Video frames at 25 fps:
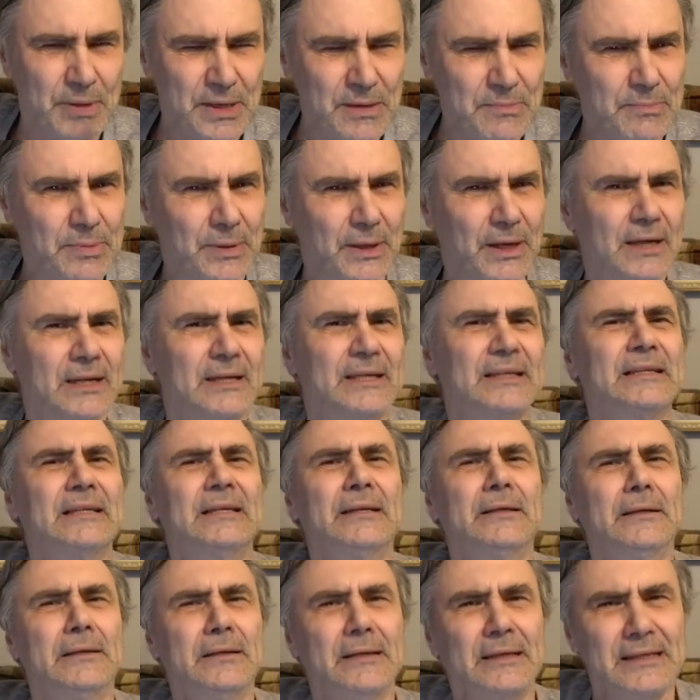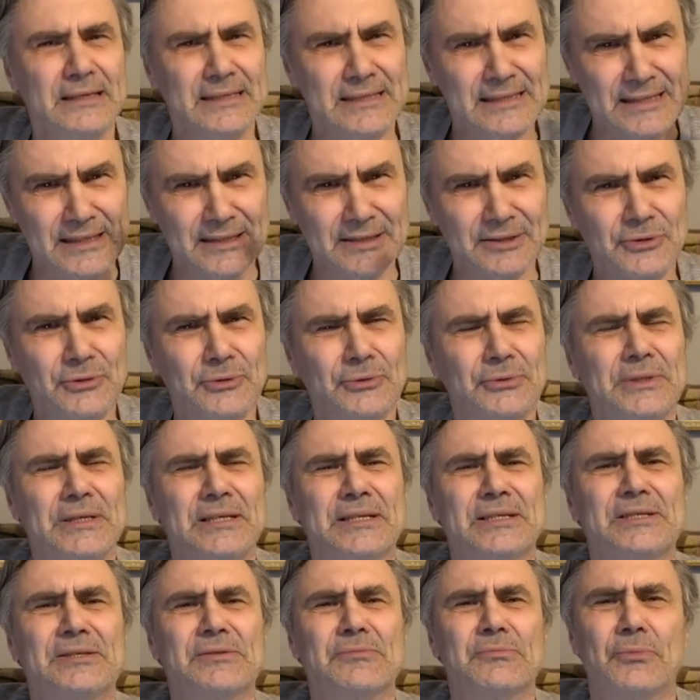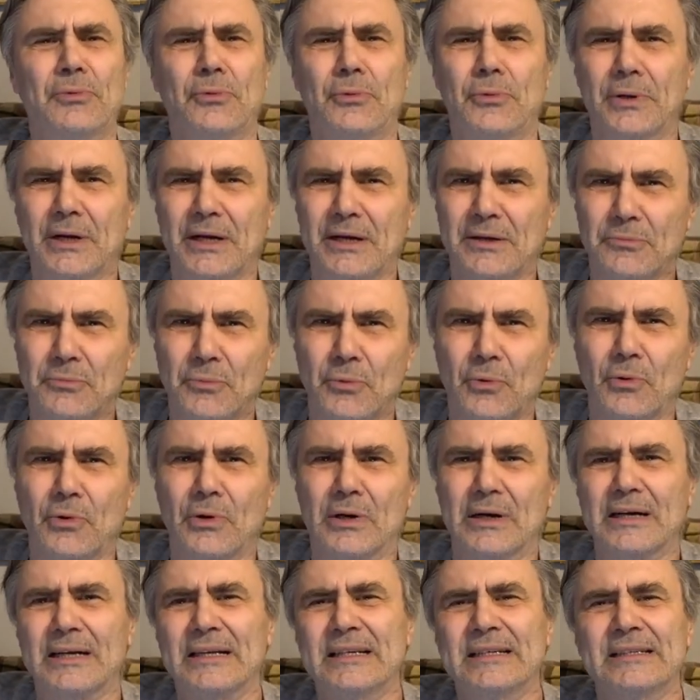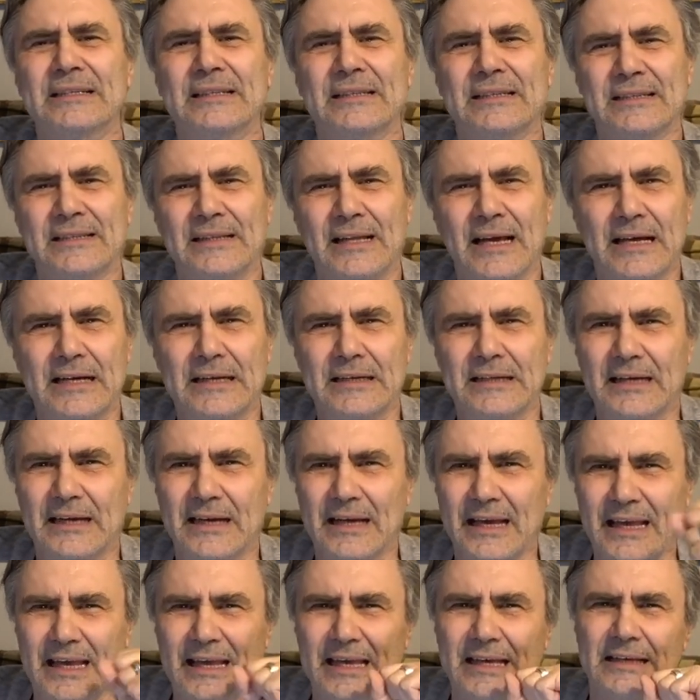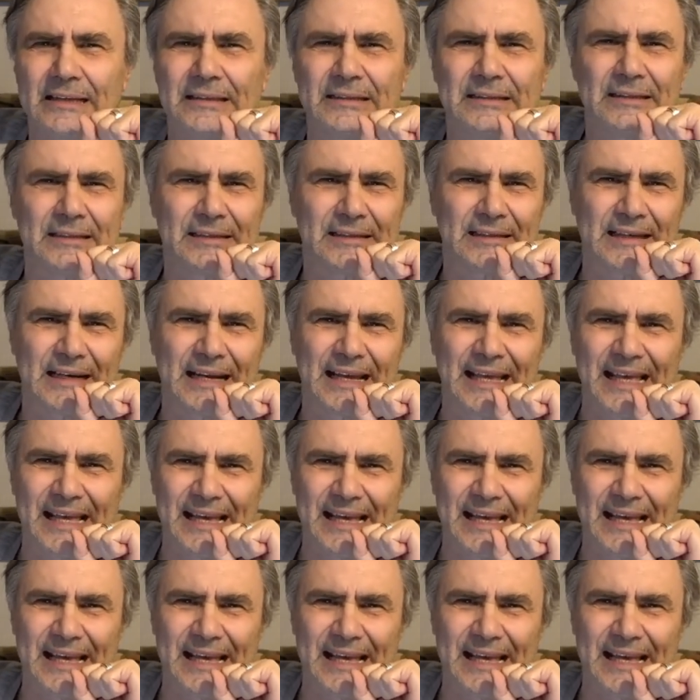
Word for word: people are going to listen to this more and more. They're going to enter